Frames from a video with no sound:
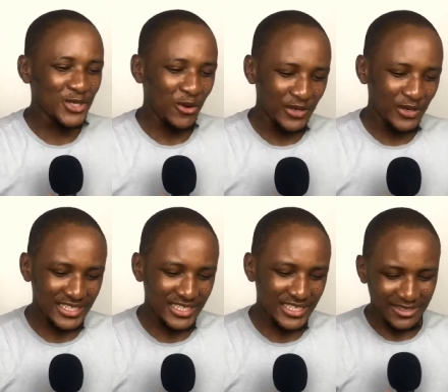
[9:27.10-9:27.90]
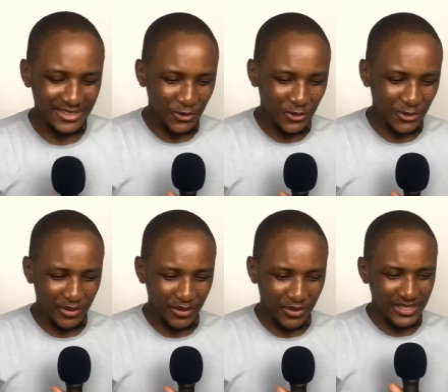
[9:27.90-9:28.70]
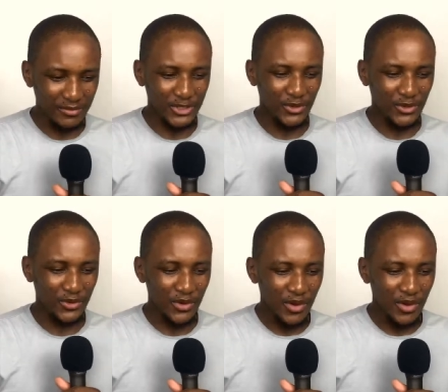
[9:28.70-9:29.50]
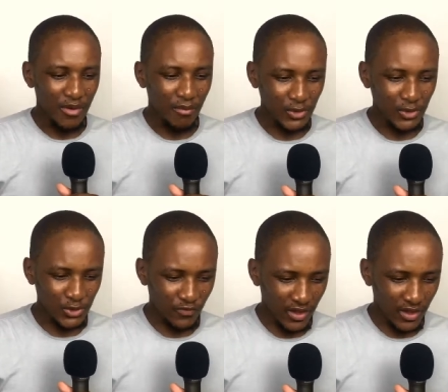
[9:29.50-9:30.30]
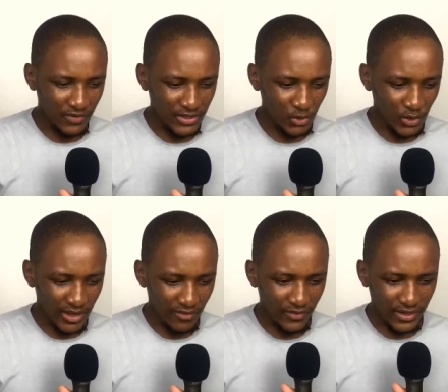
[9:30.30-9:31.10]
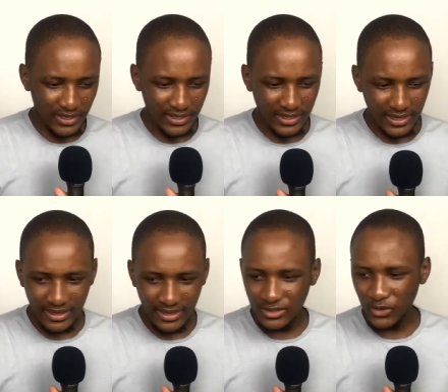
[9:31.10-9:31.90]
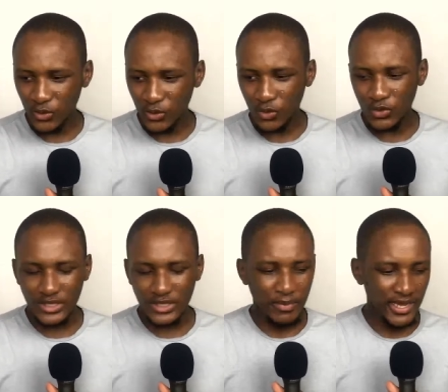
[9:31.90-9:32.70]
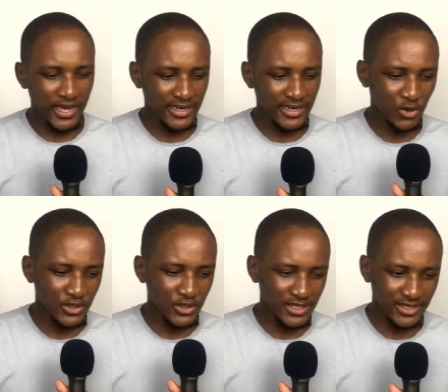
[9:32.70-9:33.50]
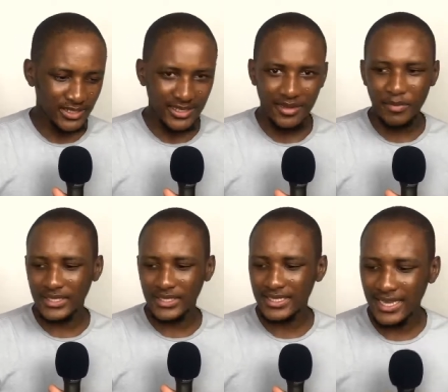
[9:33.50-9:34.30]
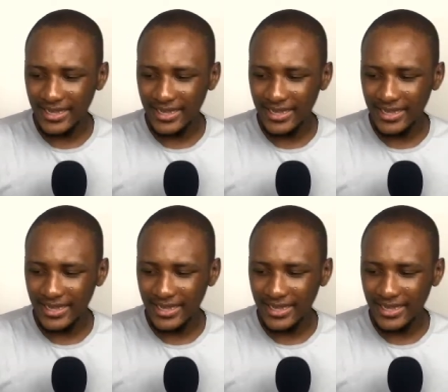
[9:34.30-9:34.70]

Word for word: are wishing us good because I'm sure most of our fans were laughing at you. Uguti Pirates lost yesterday. But Tigek,